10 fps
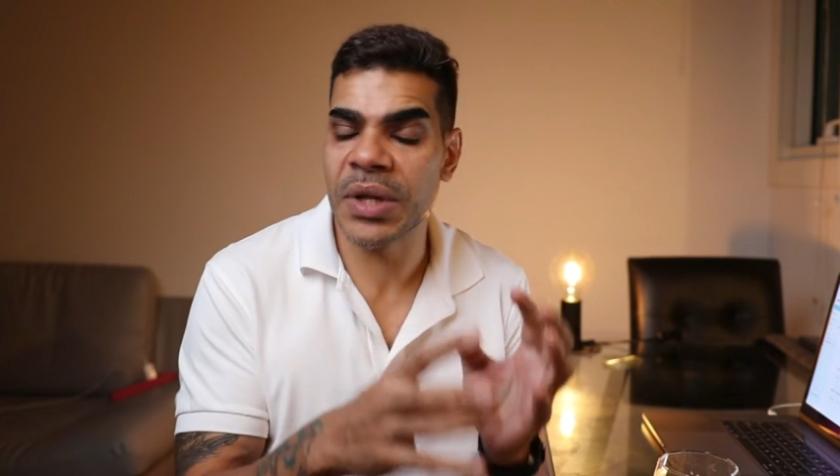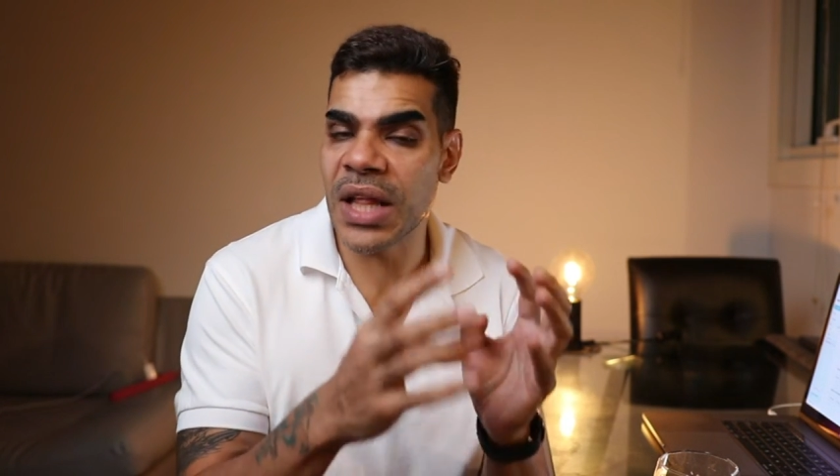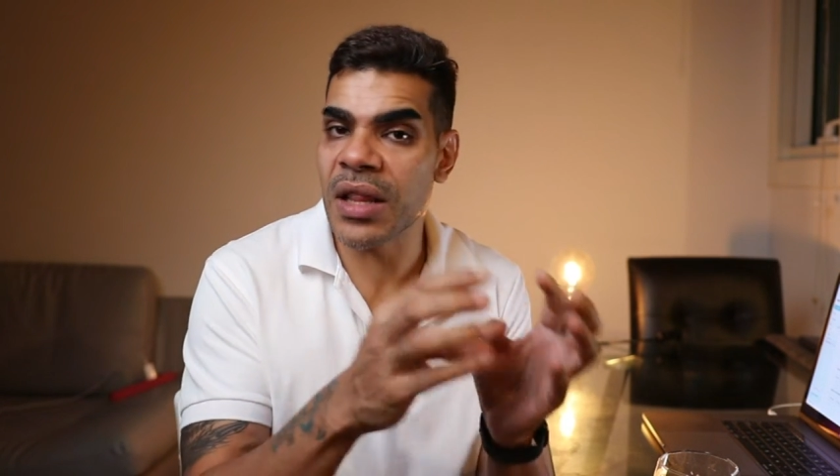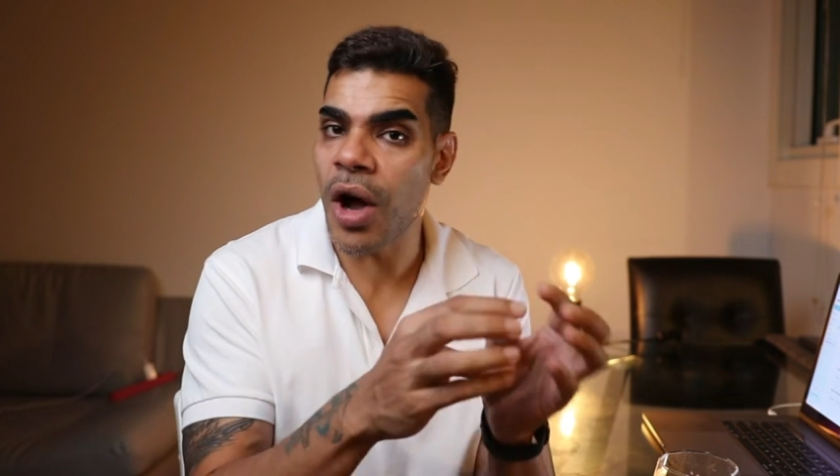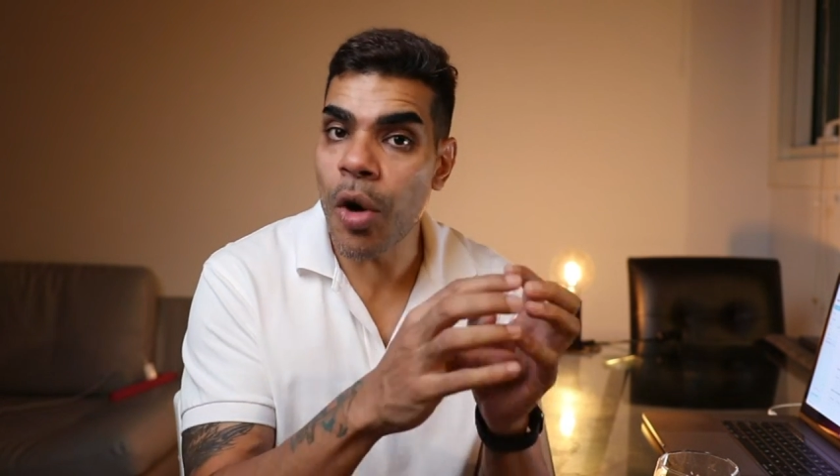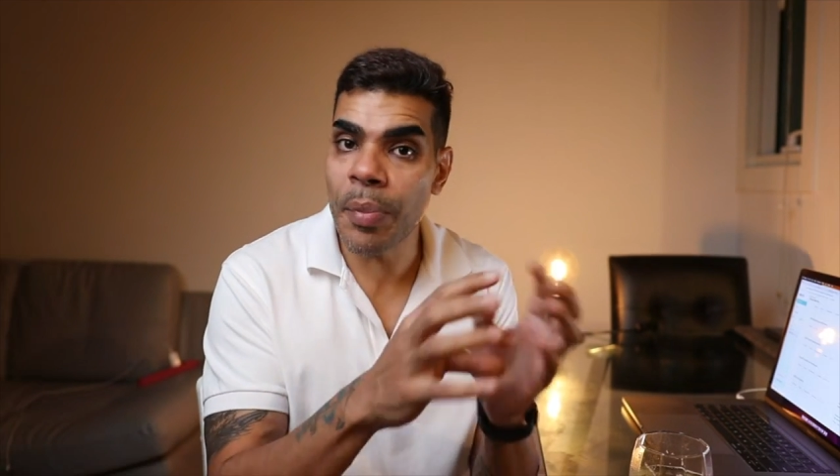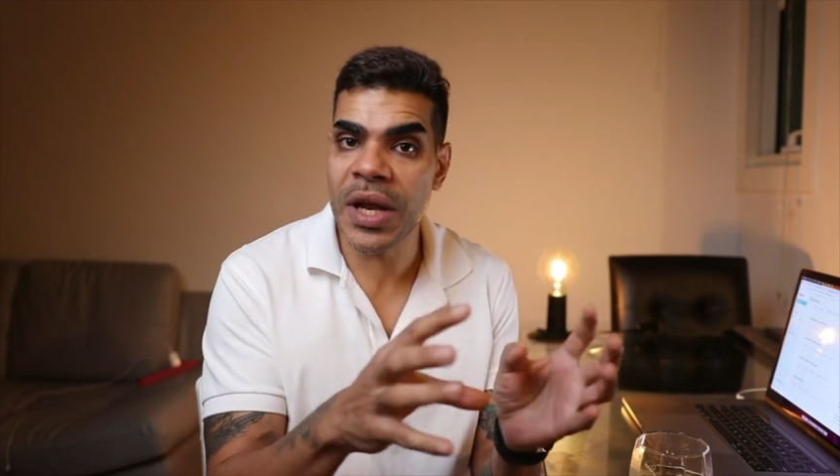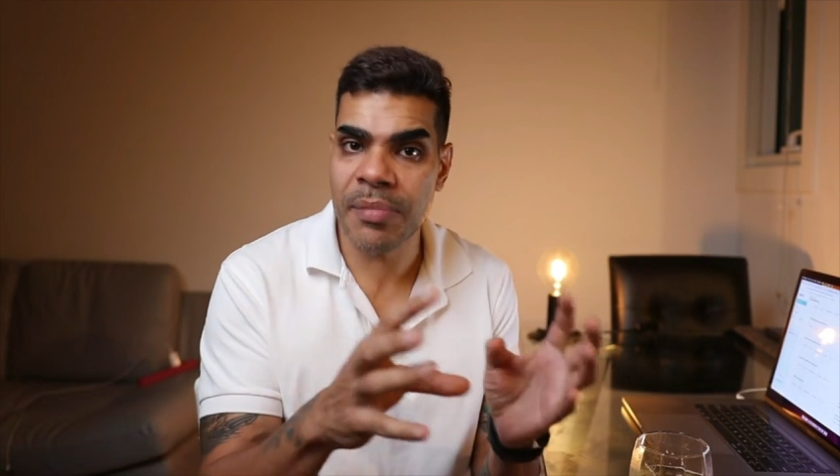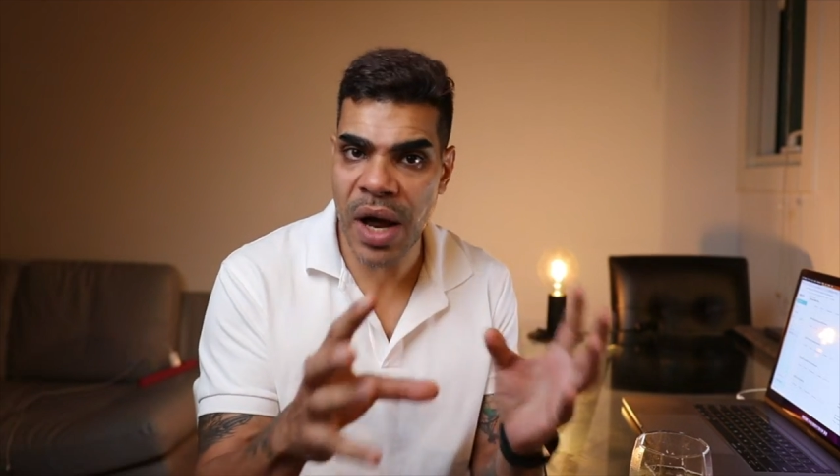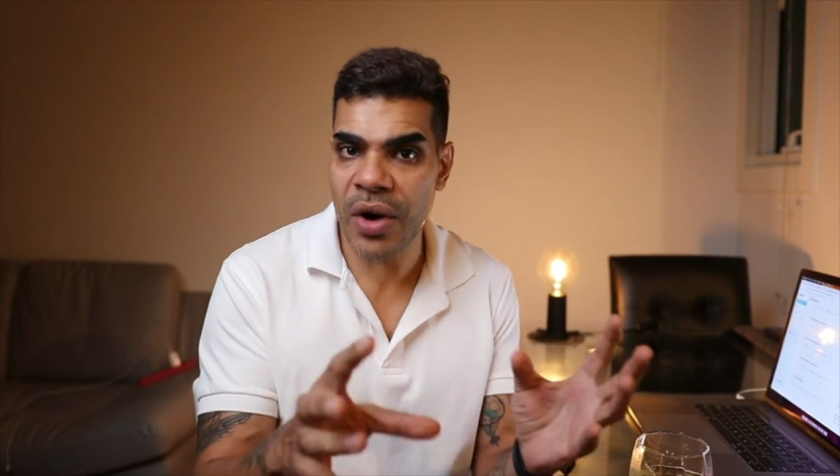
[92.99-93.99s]
but then the
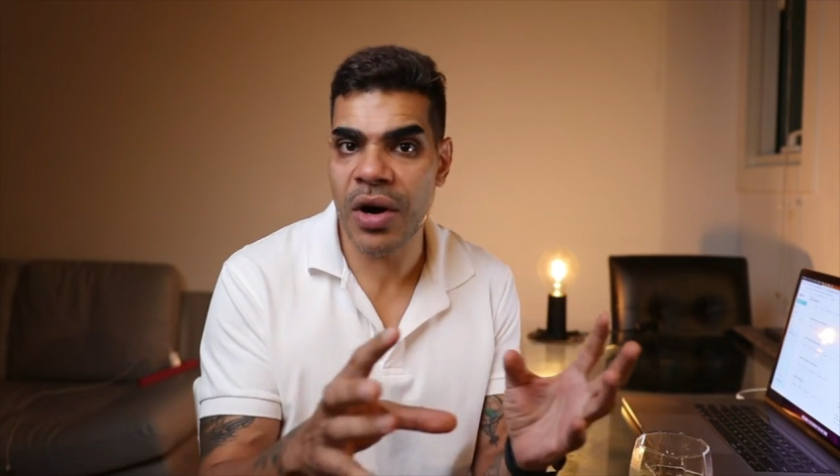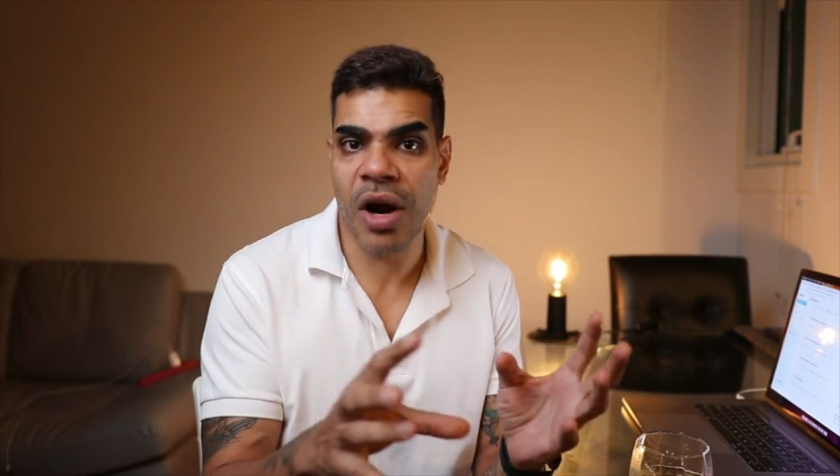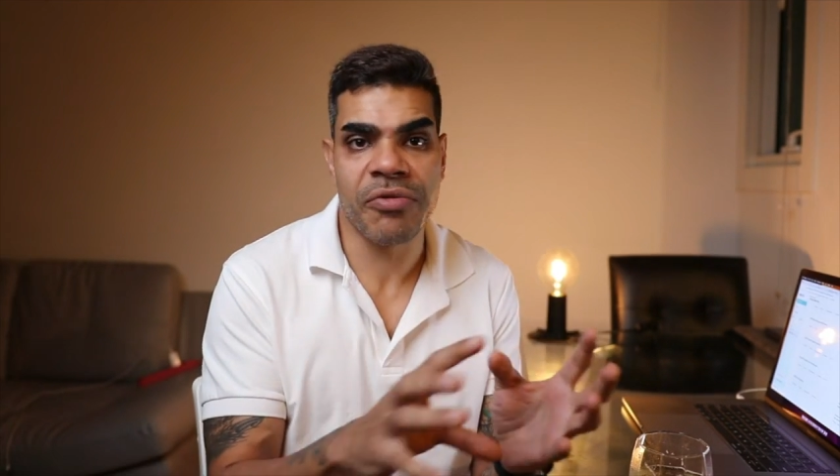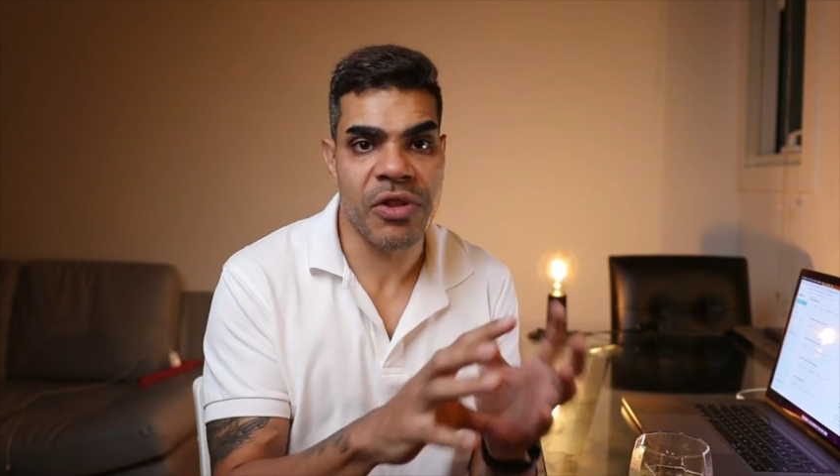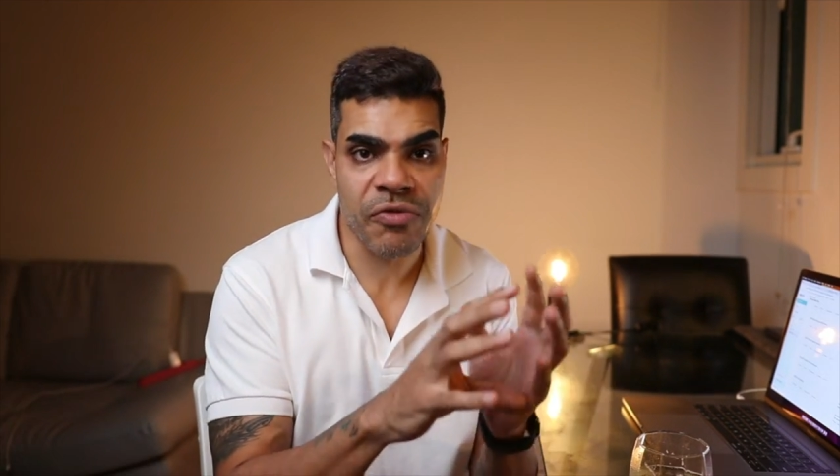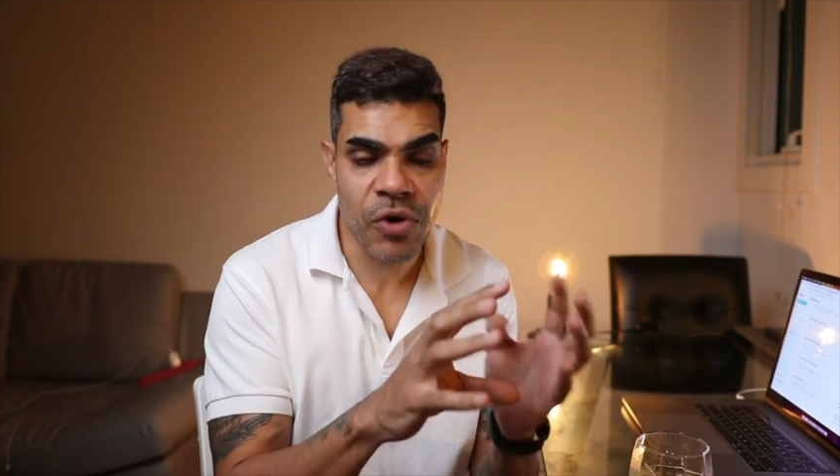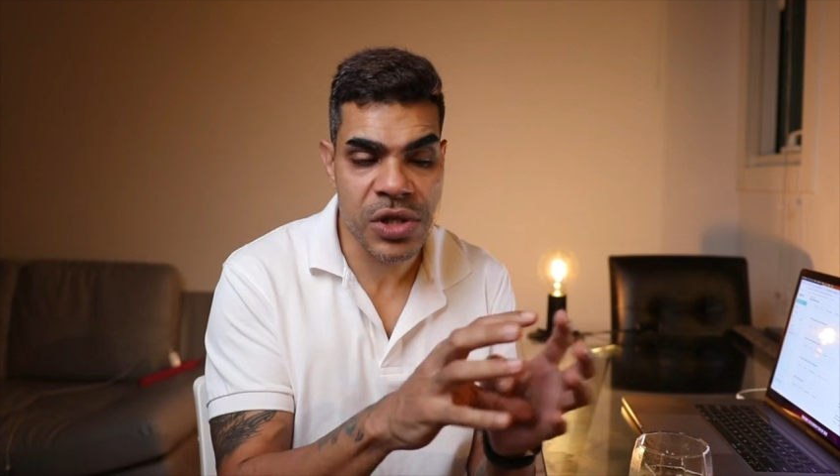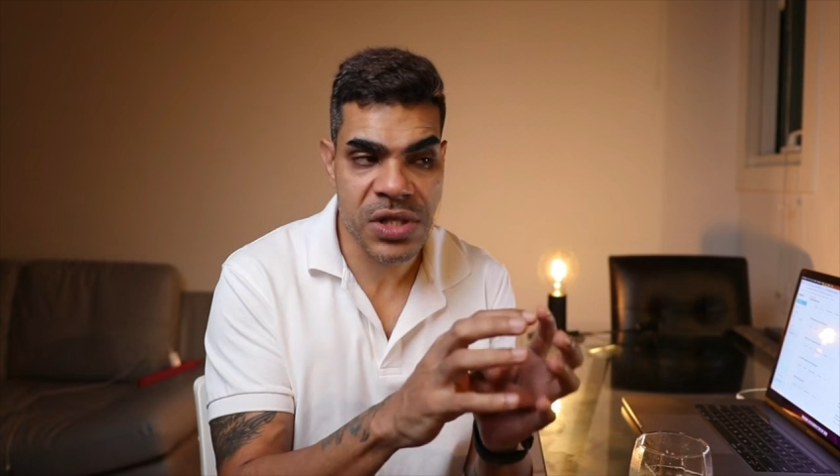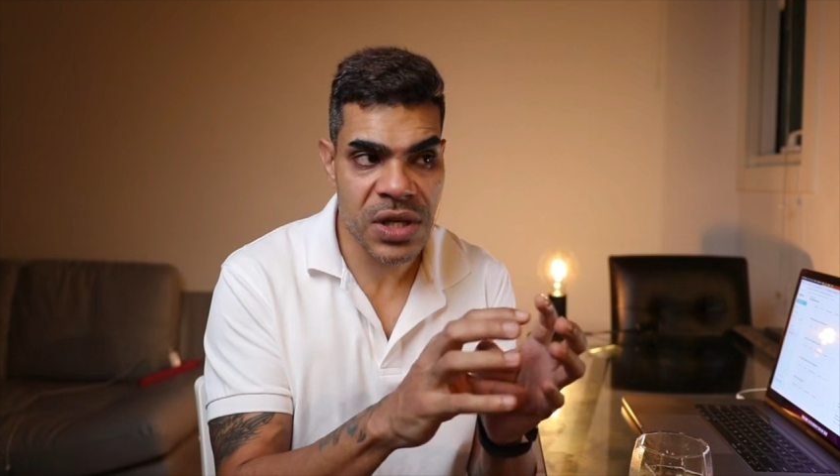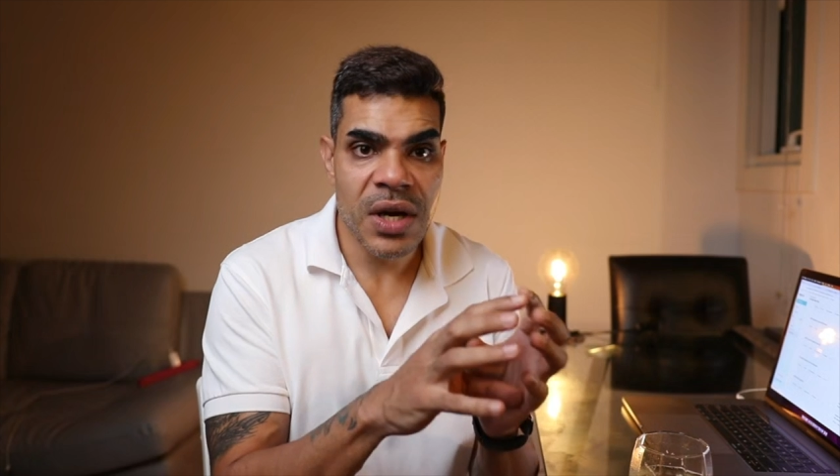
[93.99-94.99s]
opening paragraph, the
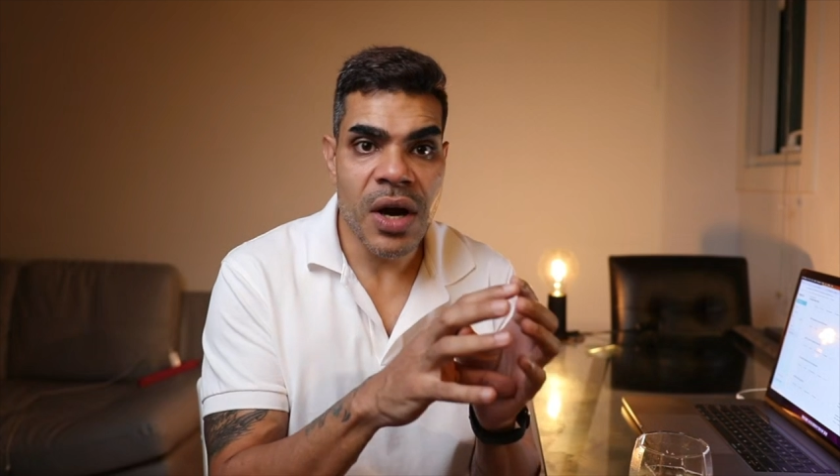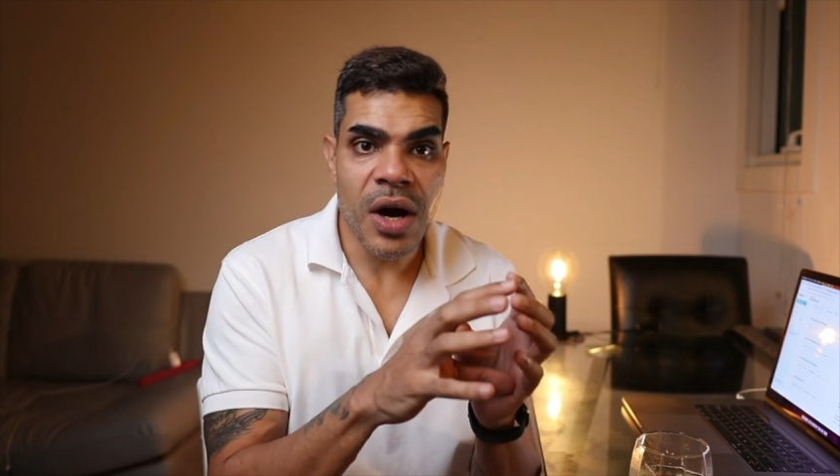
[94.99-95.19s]
first